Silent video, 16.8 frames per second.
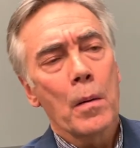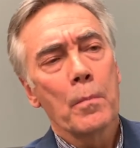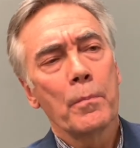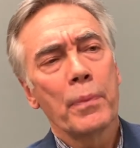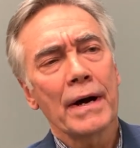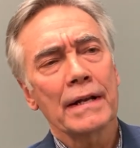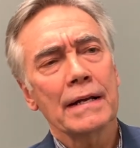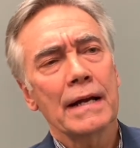
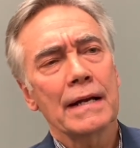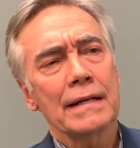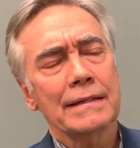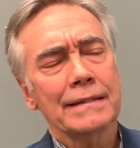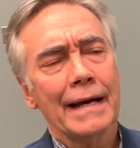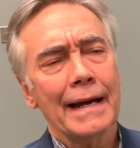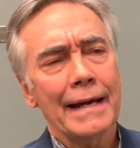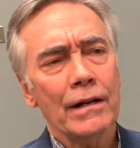
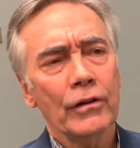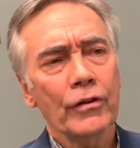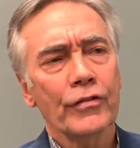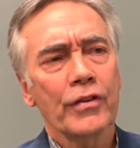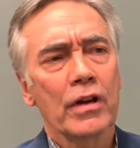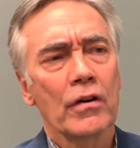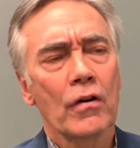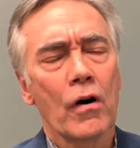But titles
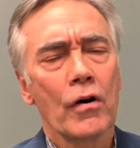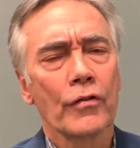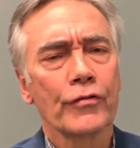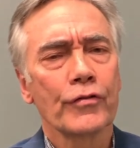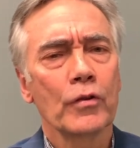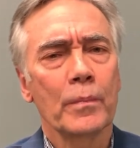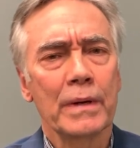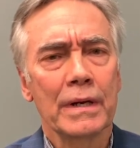can
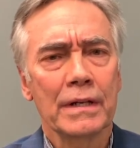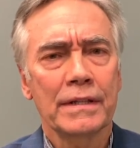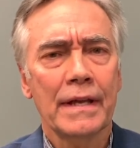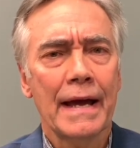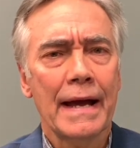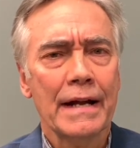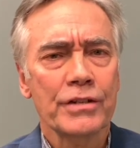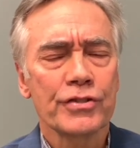also be
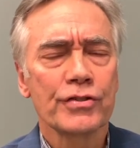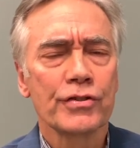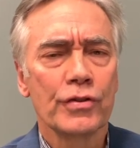attached